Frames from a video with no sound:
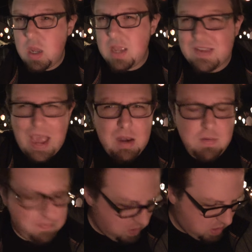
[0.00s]
It's kind
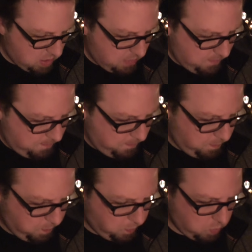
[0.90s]
of... He's not just like
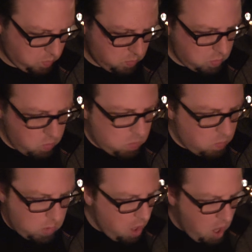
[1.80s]
there in your face.